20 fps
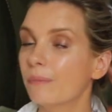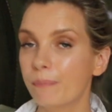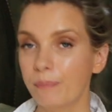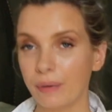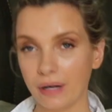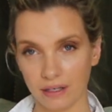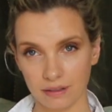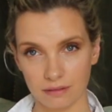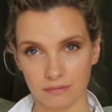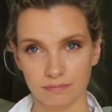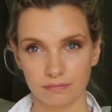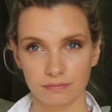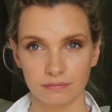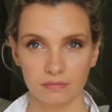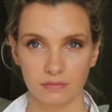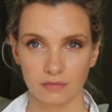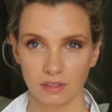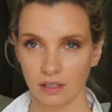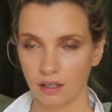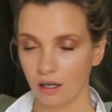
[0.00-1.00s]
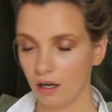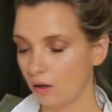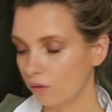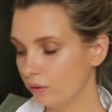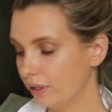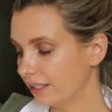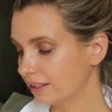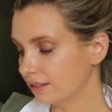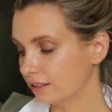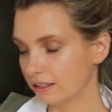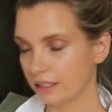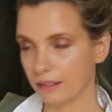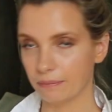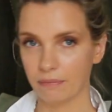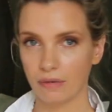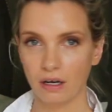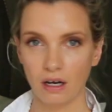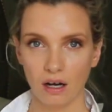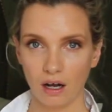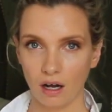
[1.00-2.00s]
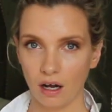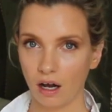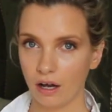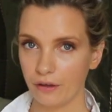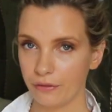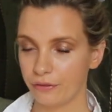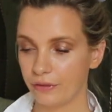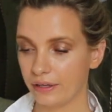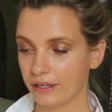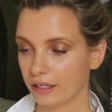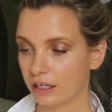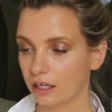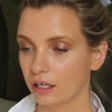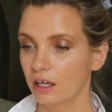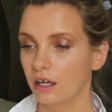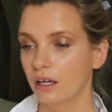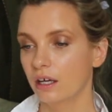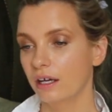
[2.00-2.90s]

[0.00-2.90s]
But I'll link to them. I think,